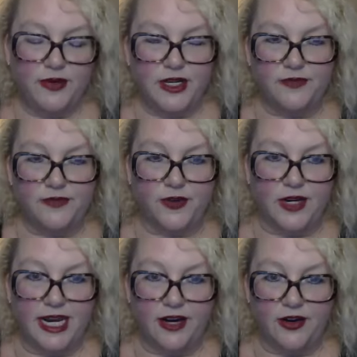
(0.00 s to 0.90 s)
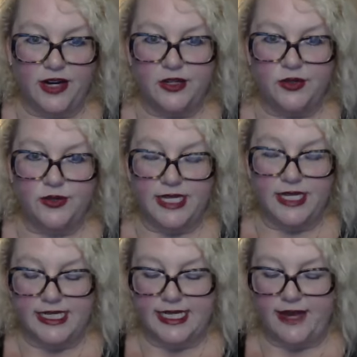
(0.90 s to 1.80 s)
a good friend, Harry, who's
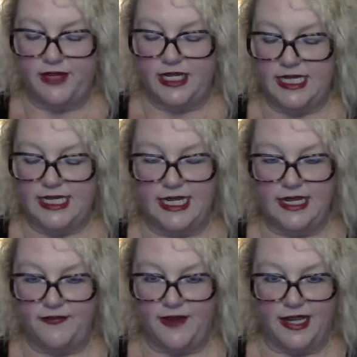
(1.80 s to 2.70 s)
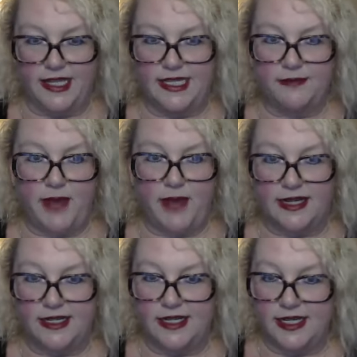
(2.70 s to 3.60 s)
in his 70s, and he finally
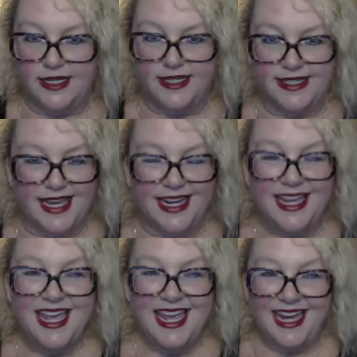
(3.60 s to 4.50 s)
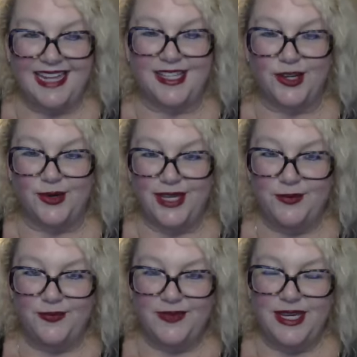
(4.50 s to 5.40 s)
packed it in. He's like, and so
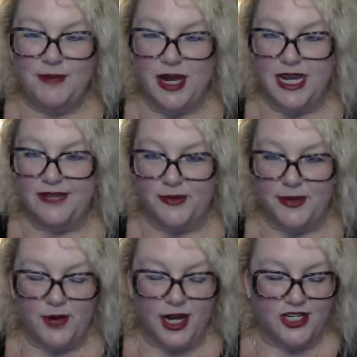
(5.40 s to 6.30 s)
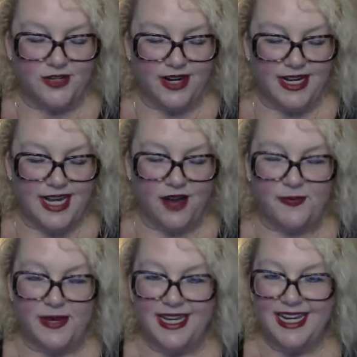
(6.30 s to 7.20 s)
he might even be watching right now,
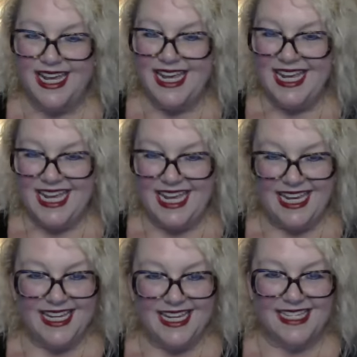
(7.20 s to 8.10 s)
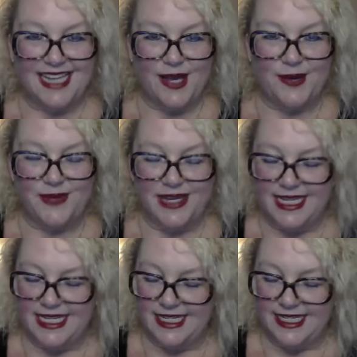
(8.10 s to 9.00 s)
but he's in
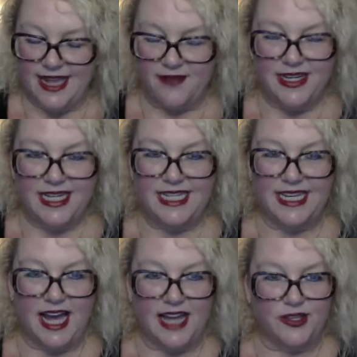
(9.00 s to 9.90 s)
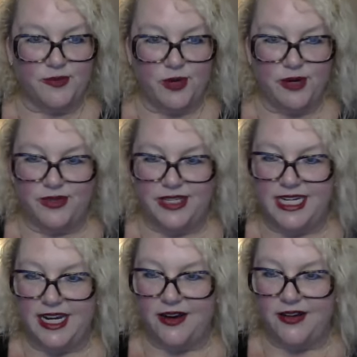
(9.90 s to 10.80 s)
his 70s. He got to the point where
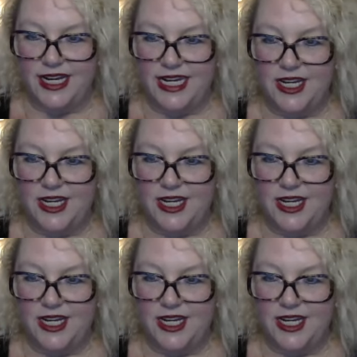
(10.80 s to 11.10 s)
DRE